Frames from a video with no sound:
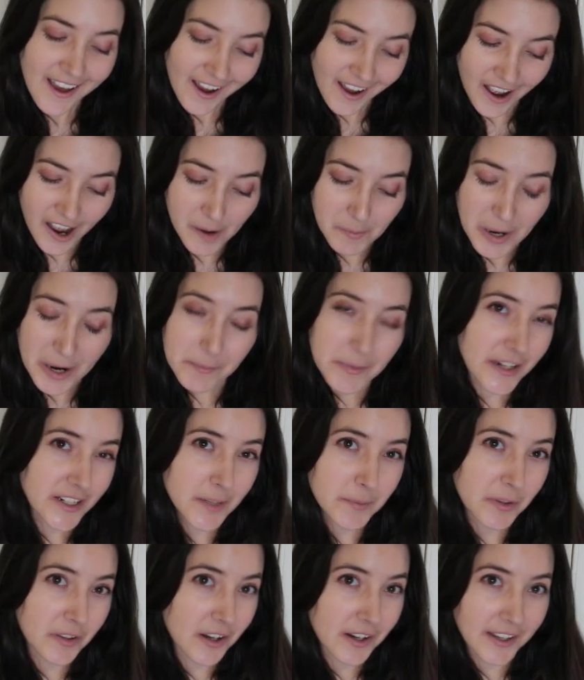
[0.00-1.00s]
I picked
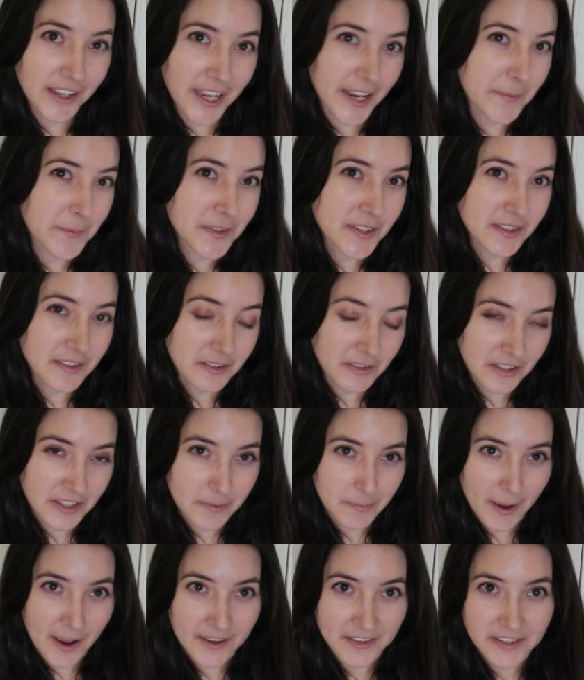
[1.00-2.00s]
up a lot of games this
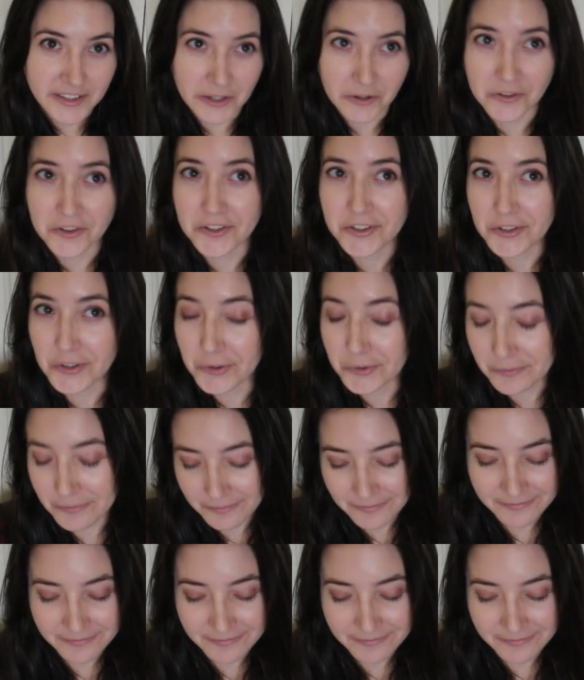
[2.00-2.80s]
past year or two,